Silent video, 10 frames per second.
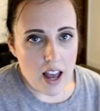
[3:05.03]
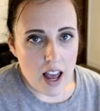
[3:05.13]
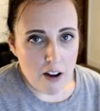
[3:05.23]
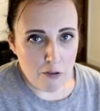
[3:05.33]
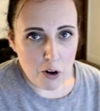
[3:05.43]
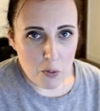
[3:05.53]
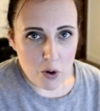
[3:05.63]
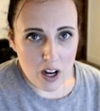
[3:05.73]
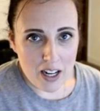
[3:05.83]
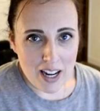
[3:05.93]

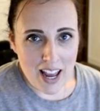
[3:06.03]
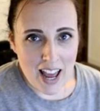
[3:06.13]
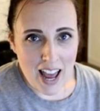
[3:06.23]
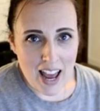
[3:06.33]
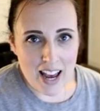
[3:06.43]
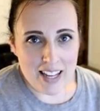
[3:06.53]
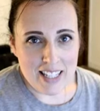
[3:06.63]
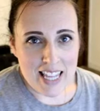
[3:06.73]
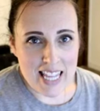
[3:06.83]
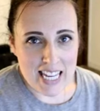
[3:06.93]
everyone has
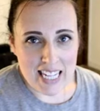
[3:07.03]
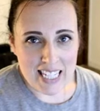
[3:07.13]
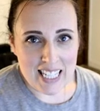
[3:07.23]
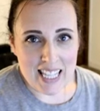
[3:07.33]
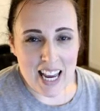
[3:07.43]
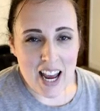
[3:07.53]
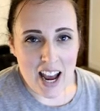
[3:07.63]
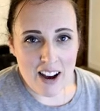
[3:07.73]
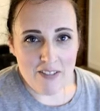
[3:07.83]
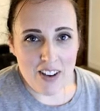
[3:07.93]
things that they
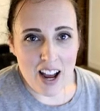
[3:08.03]
have